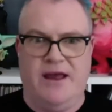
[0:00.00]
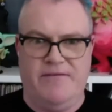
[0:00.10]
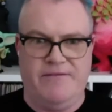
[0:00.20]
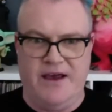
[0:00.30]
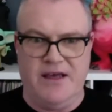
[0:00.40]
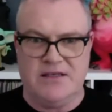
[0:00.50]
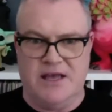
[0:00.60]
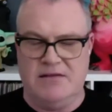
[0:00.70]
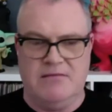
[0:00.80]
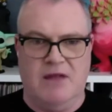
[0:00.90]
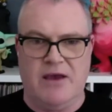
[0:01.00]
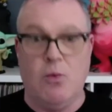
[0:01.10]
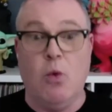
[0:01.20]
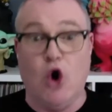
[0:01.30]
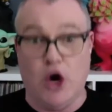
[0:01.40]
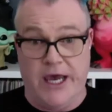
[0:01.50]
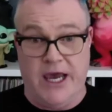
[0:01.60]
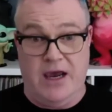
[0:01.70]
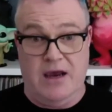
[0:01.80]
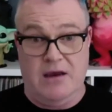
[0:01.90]
Because I remember it being very
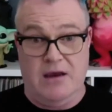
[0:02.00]
gender